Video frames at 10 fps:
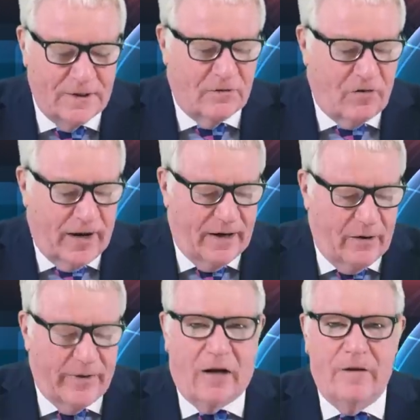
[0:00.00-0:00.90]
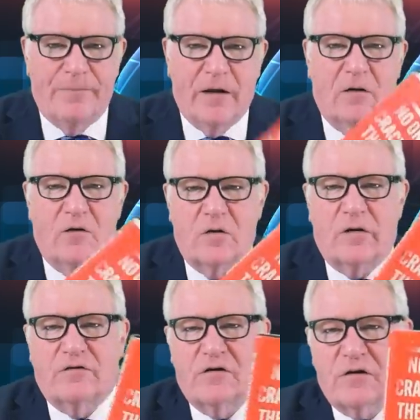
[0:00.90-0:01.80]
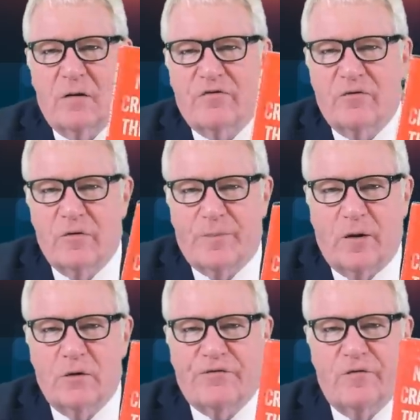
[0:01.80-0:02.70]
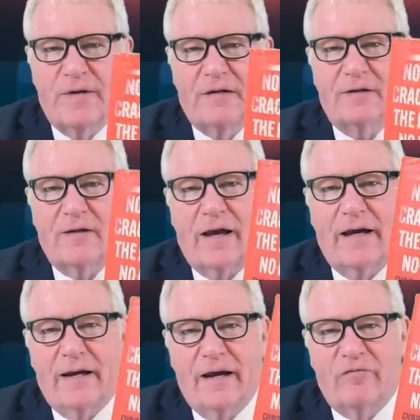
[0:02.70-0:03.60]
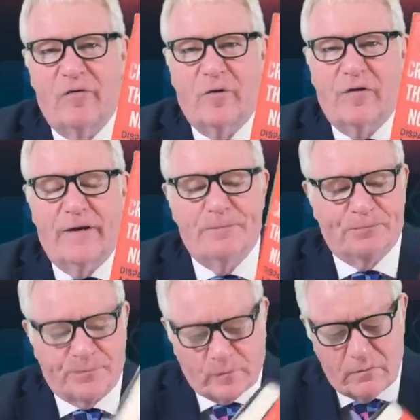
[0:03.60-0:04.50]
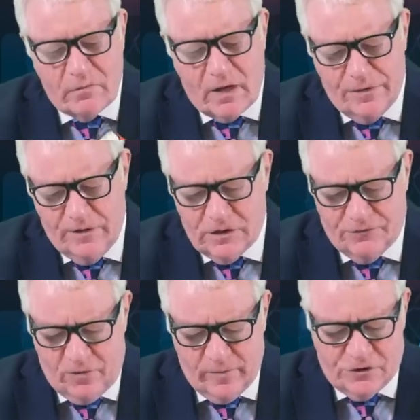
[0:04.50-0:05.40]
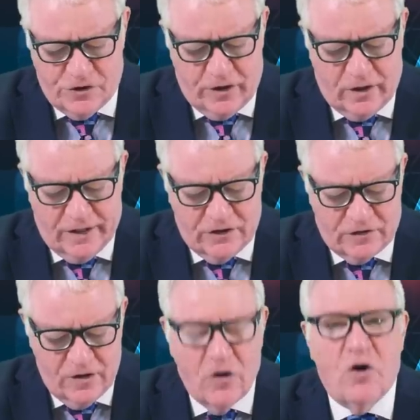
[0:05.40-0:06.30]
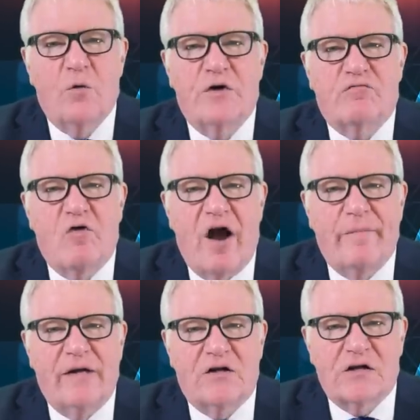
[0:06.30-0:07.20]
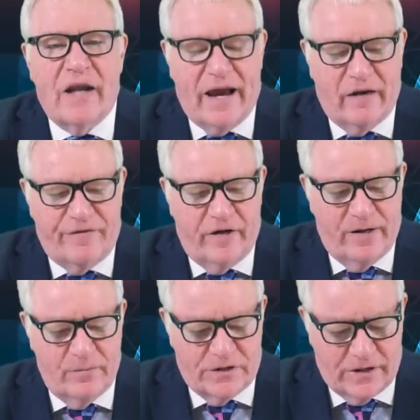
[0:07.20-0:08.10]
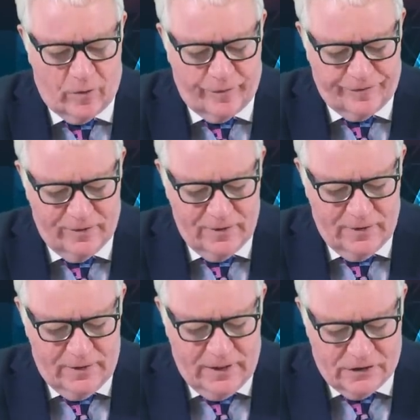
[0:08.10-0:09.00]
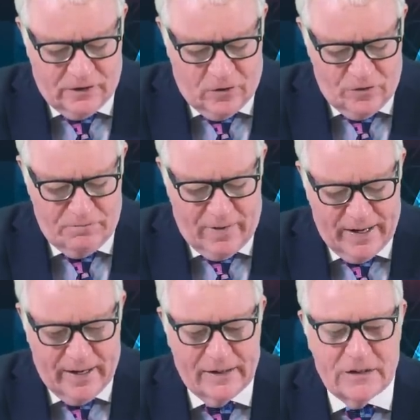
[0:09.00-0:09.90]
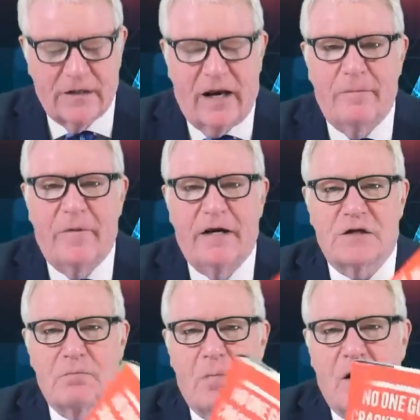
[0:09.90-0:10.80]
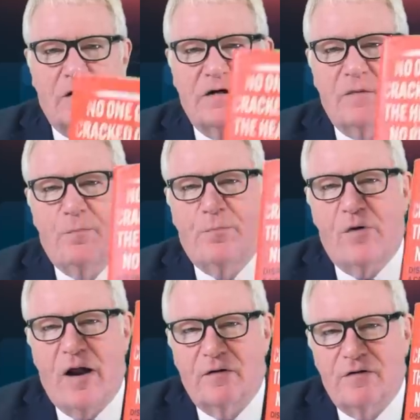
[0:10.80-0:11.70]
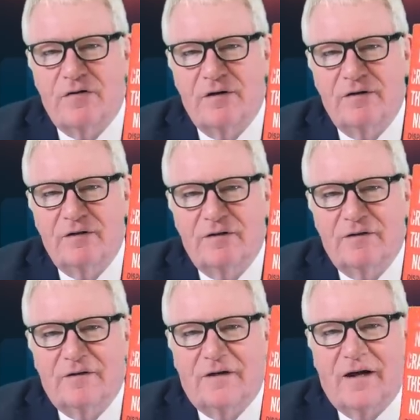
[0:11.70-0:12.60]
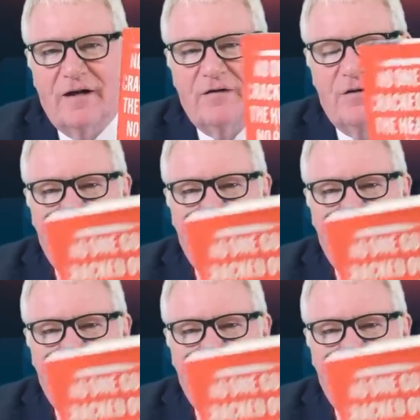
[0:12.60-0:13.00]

Right, here we go. Look, that just come through the post for me today, everybody. This is from a journalist who is rhyming slang for himself. He's a good mate, and his name is Martin Brunt. And you